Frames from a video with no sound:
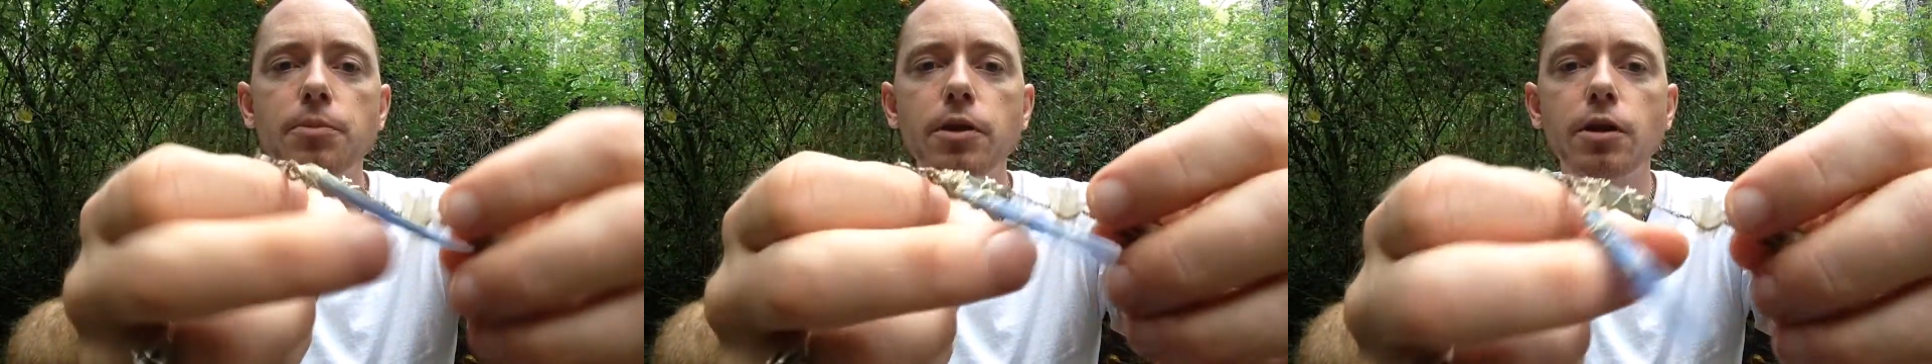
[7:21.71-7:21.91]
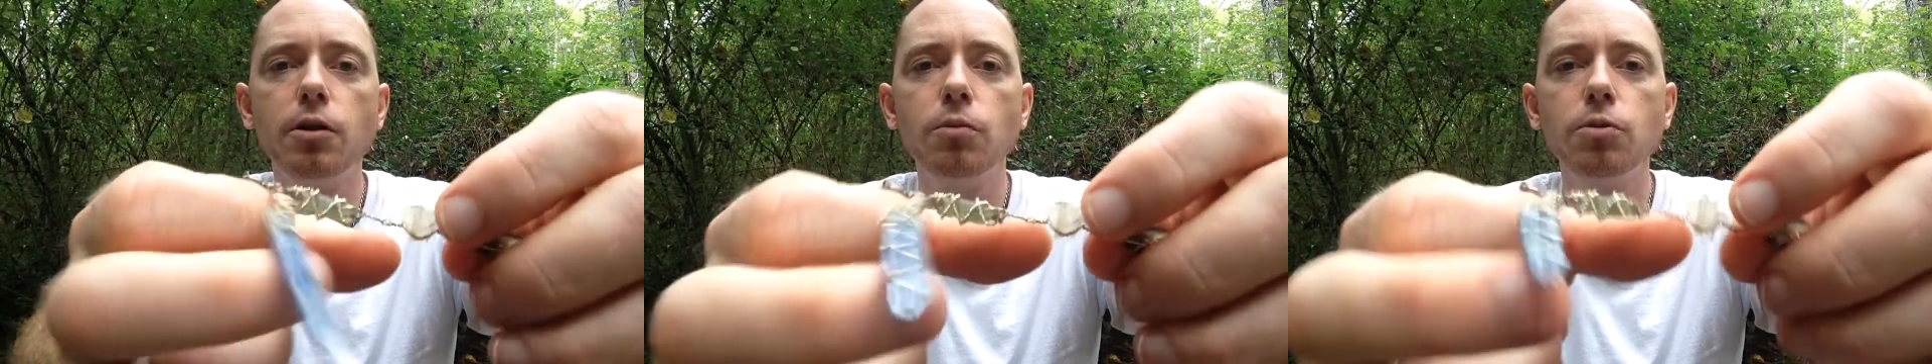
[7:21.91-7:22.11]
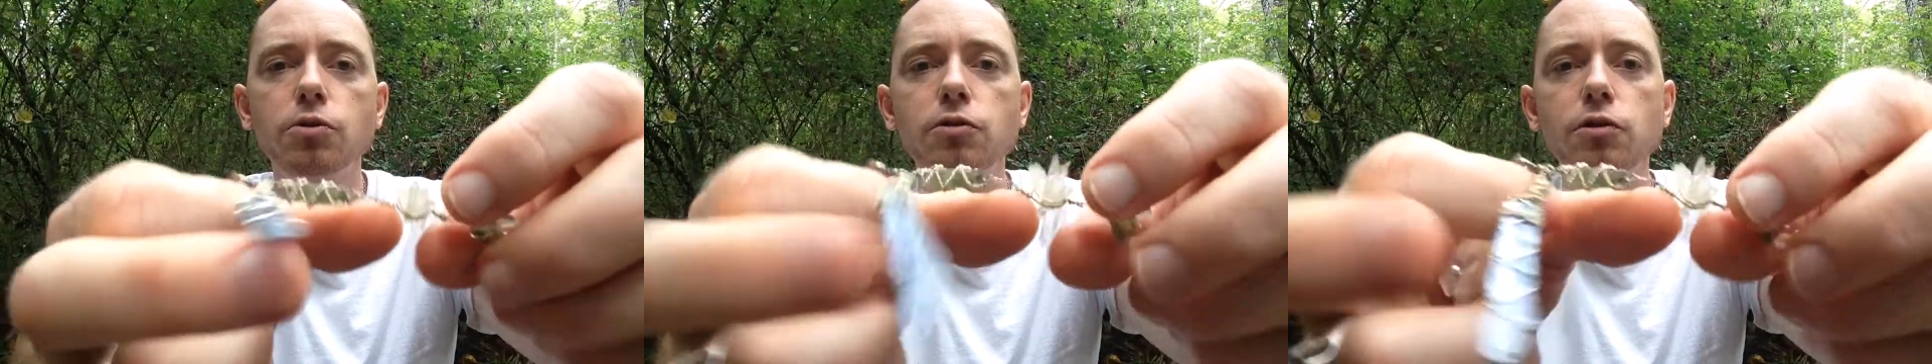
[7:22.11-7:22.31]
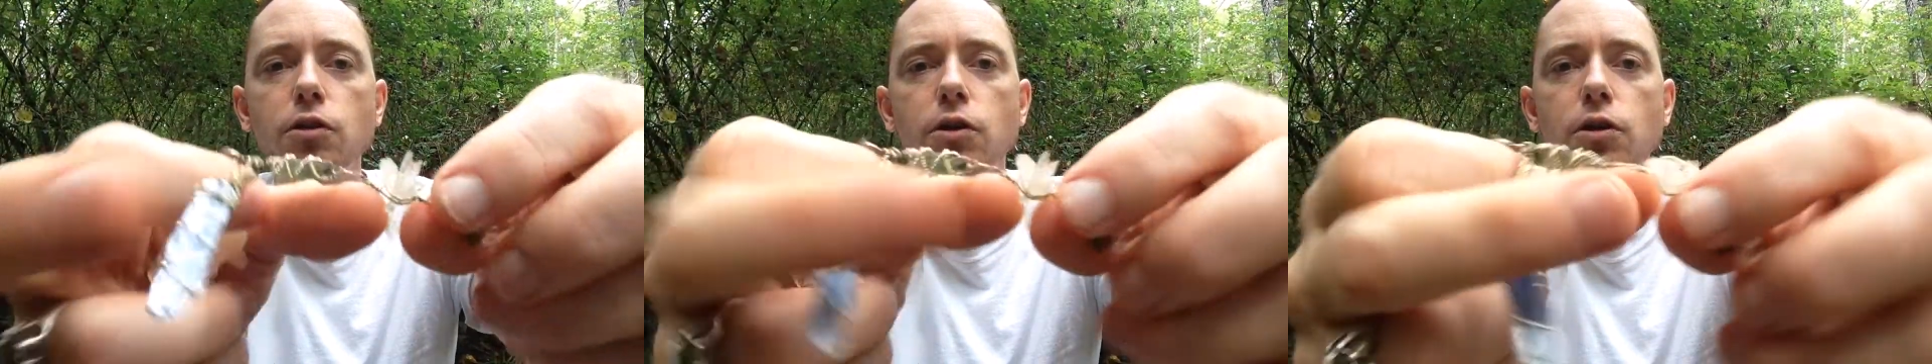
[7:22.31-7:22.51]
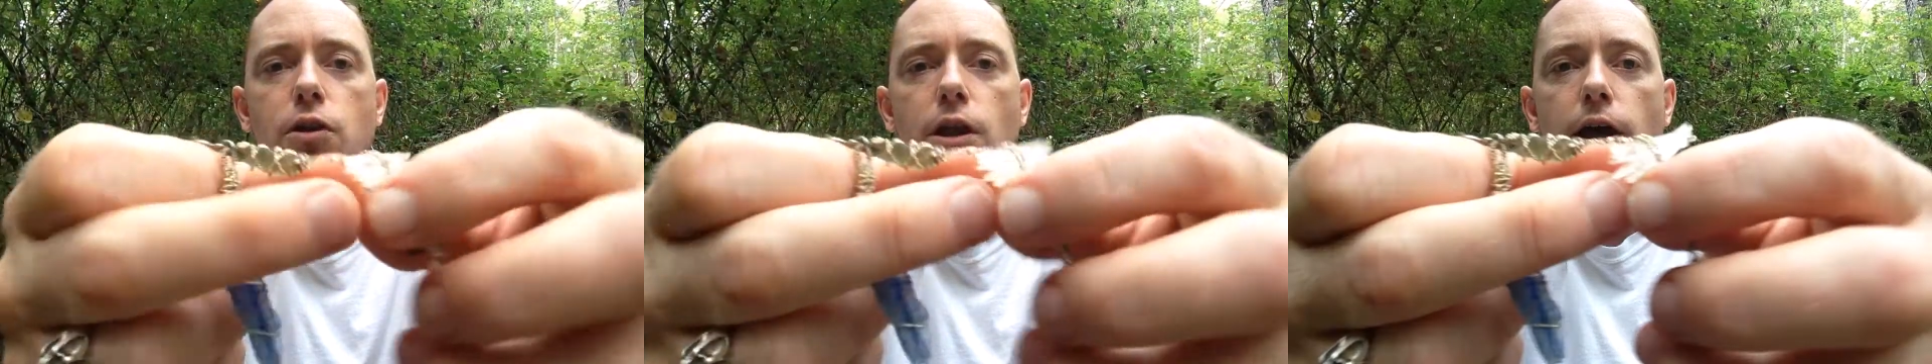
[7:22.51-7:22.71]
that almost
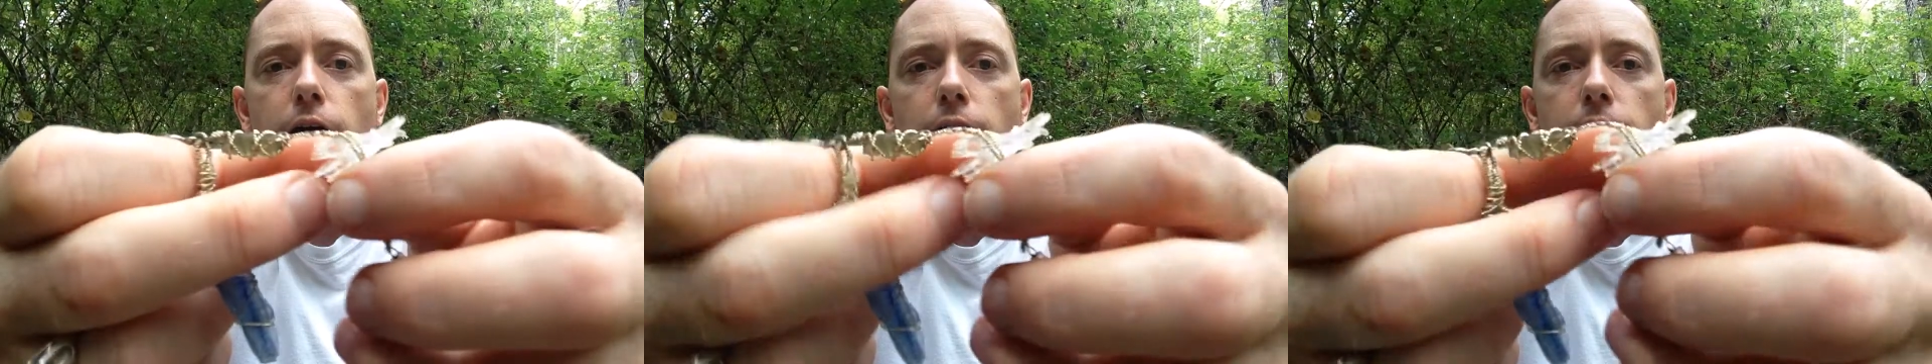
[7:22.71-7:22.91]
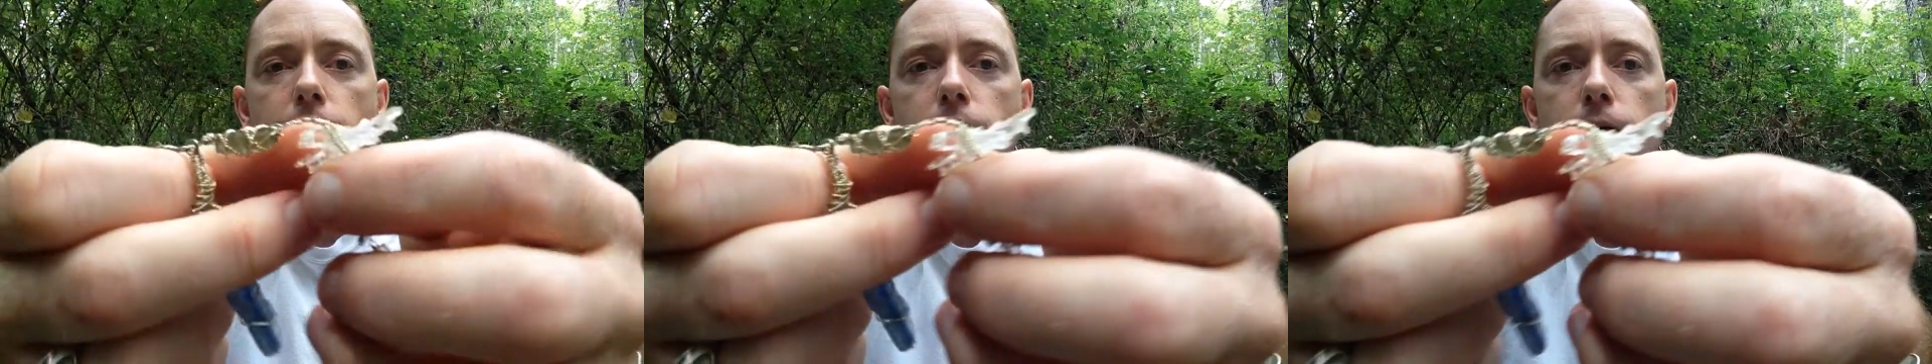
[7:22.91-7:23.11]
look like